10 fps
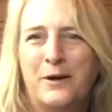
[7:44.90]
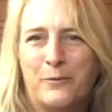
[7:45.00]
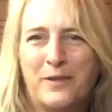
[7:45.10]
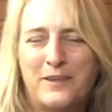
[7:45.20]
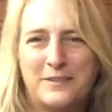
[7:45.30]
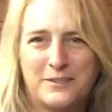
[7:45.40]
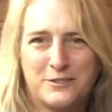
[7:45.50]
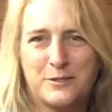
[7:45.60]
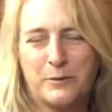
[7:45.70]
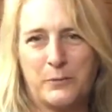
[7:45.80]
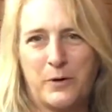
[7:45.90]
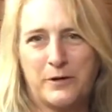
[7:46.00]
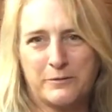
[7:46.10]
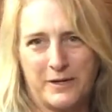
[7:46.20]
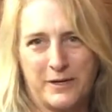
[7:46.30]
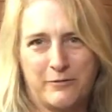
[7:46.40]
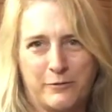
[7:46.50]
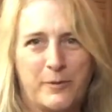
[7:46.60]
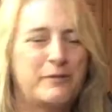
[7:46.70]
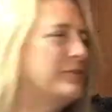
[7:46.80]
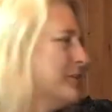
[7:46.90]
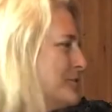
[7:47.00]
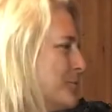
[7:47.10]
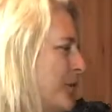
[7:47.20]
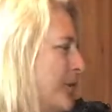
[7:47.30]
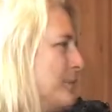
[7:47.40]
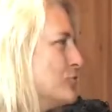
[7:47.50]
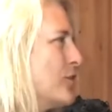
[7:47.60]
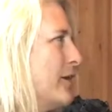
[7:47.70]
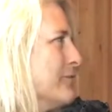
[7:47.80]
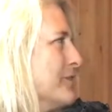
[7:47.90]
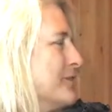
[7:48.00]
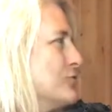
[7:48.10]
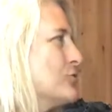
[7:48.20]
why they think there's going to be water running off of my fins while I'm traveling. They're